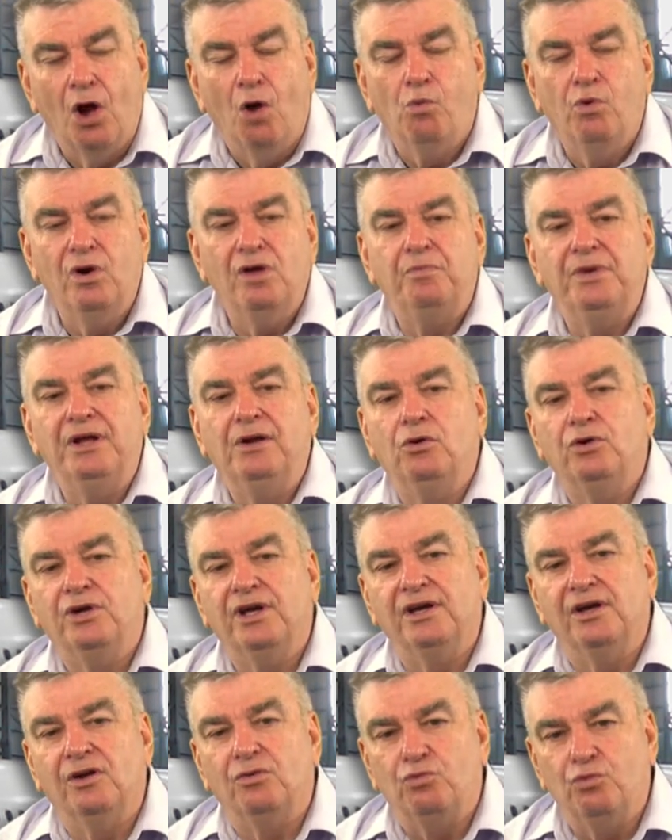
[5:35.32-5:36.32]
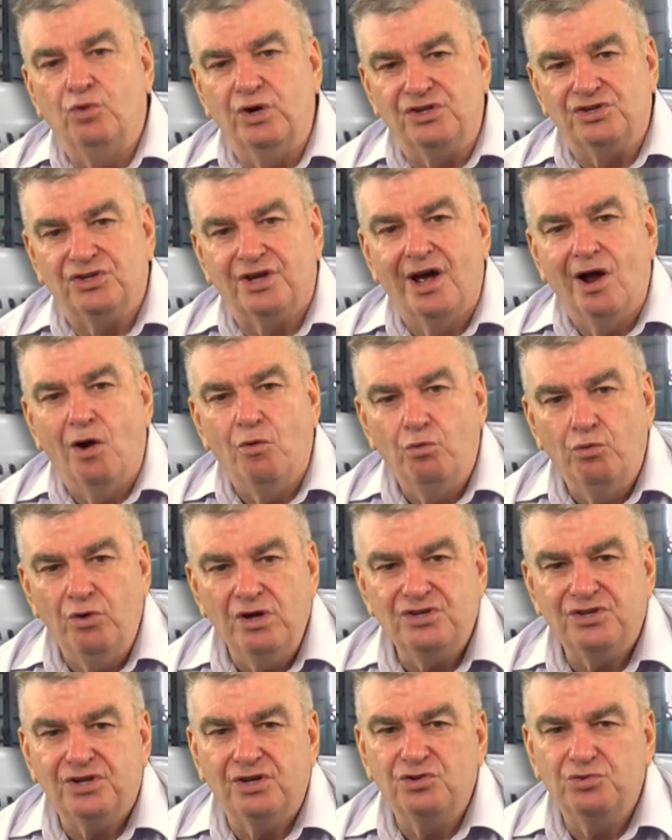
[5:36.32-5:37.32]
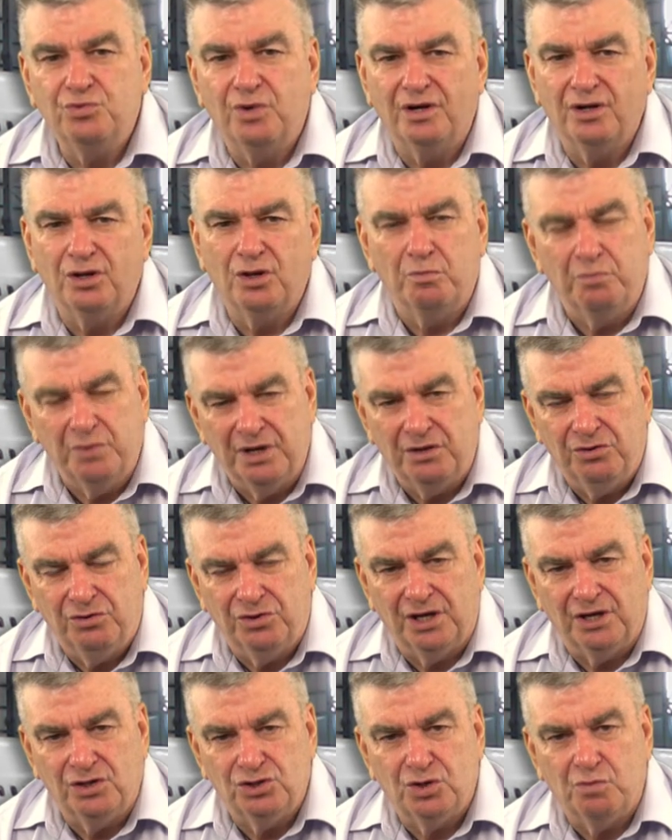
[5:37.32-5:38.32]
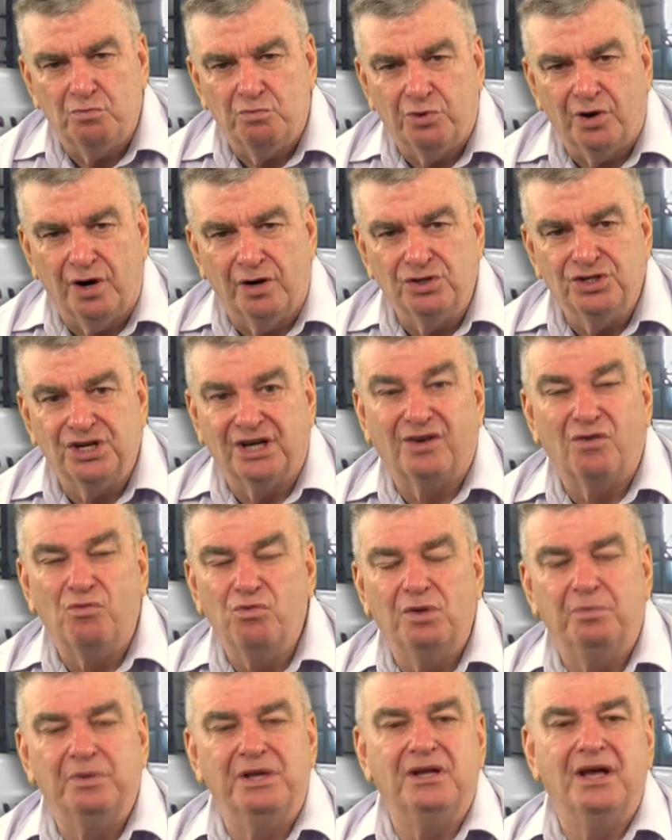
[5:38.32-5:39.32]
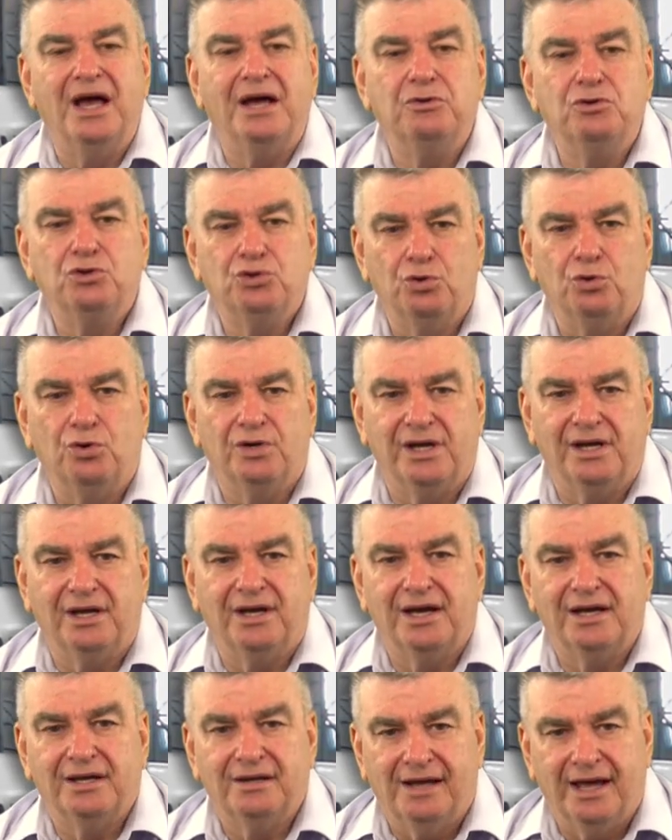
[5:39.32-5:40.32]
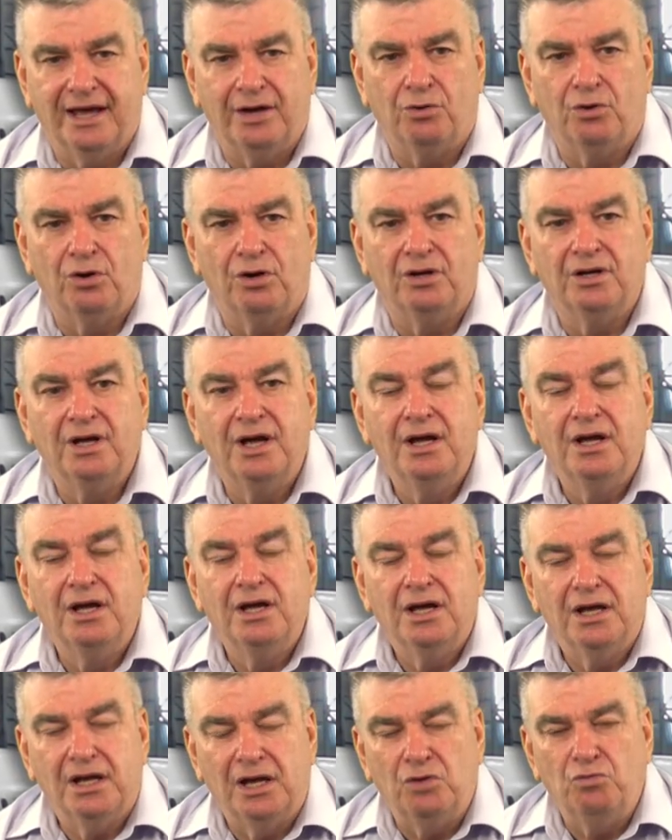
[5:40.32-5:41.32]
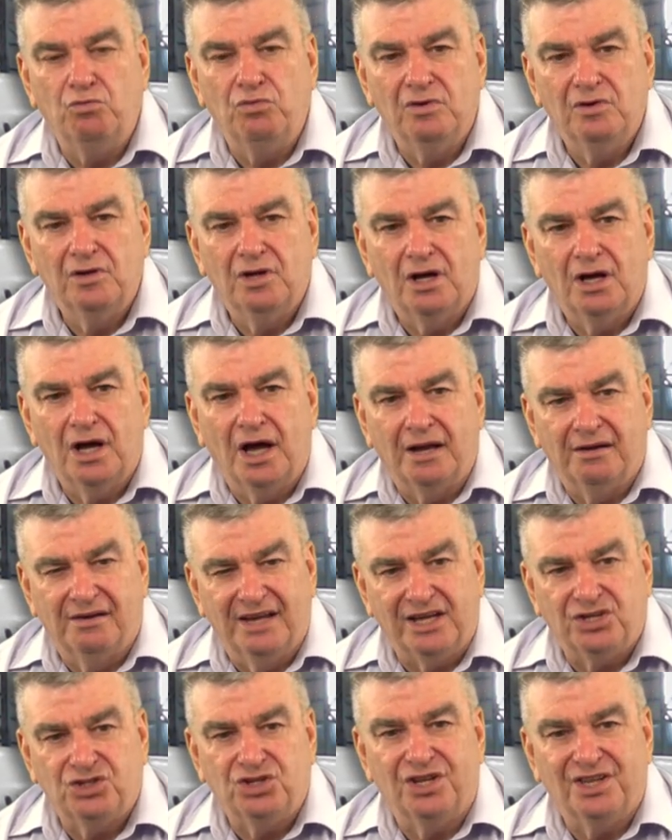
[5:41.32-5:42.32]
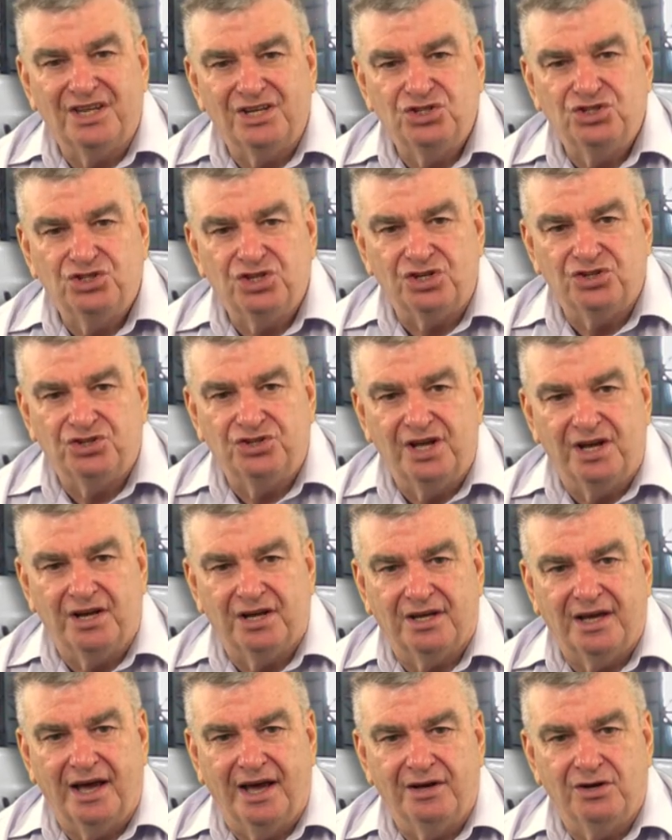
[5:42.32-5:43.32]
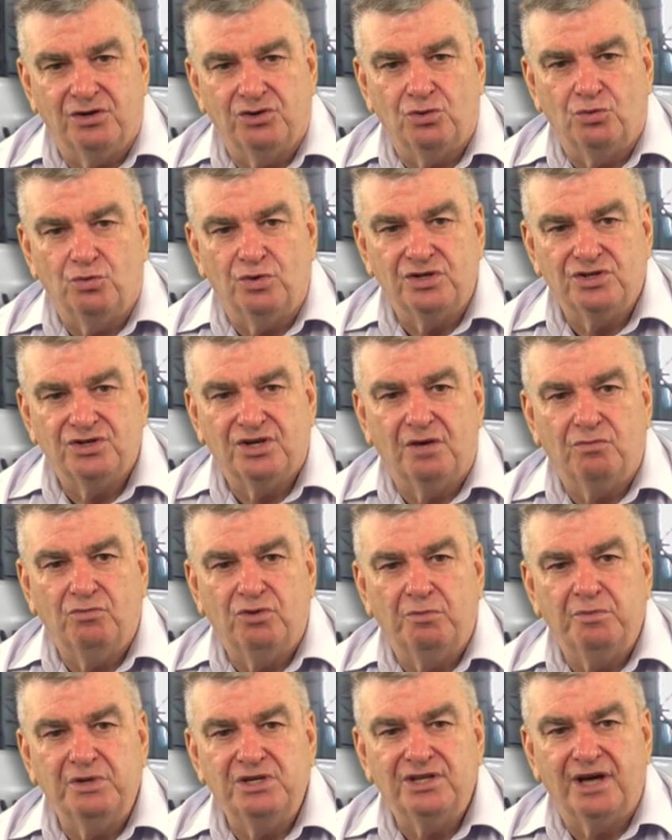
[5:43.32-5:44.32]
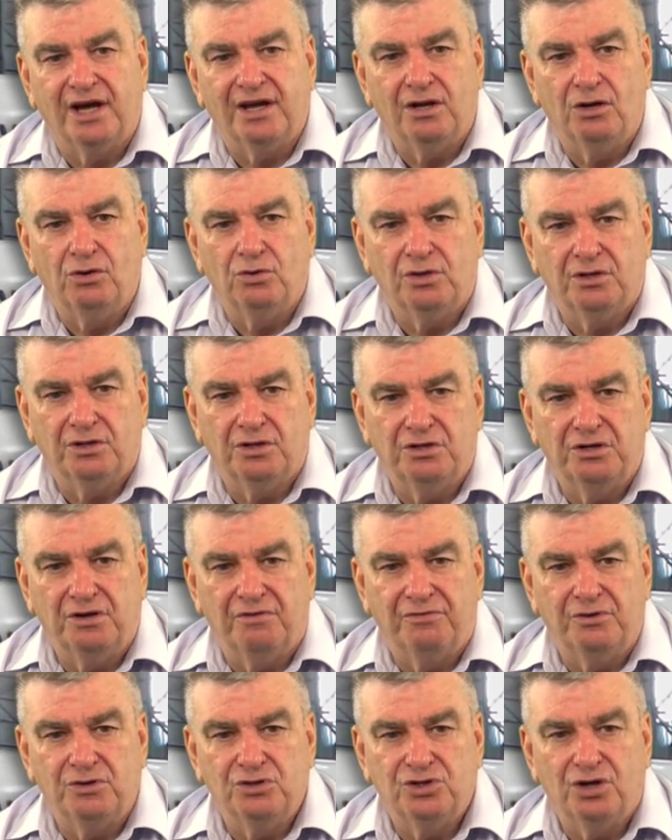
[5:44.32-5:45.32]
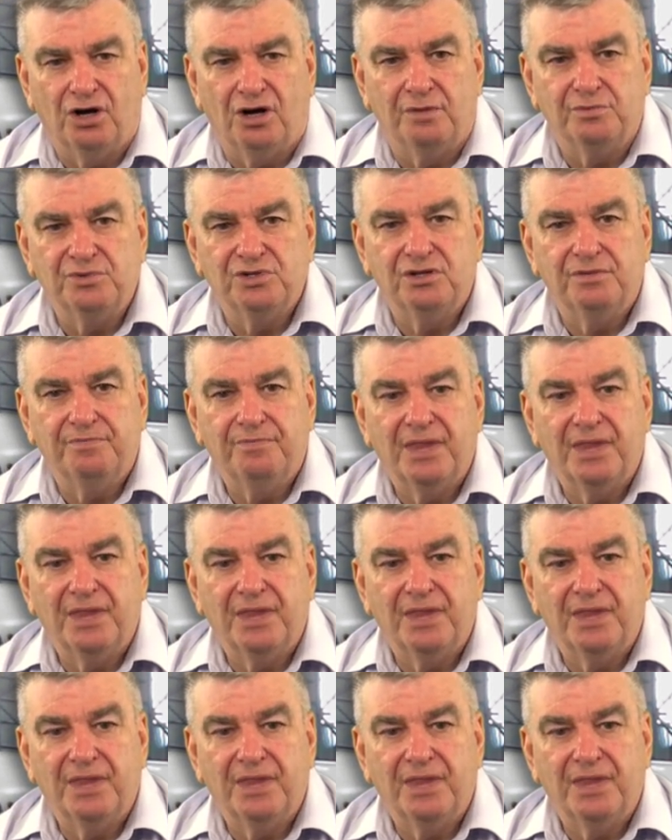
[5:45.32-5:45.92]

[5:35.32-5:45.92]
we'll be looking at risk. Risk is one of the big things in project, and we'll be talking later on in a lecture that's just dedicated to risk, and we'll be taking a look at the different types.